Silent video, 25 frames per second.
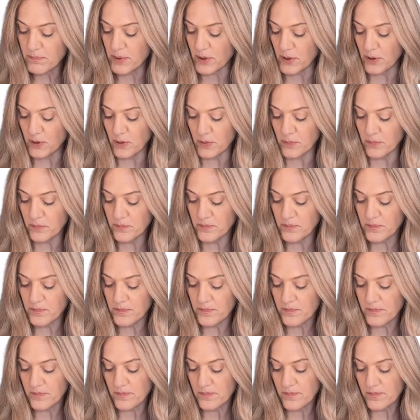boom,
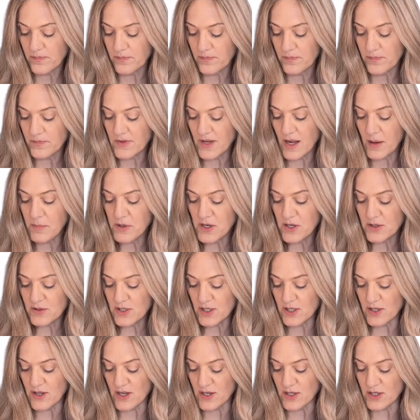W
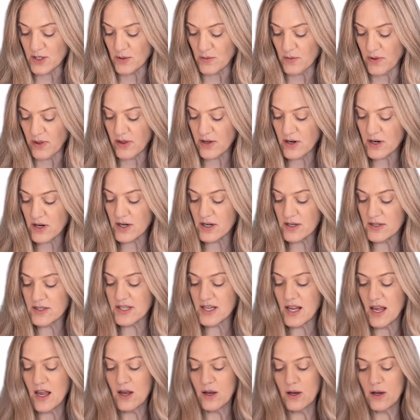to the 2 thirds.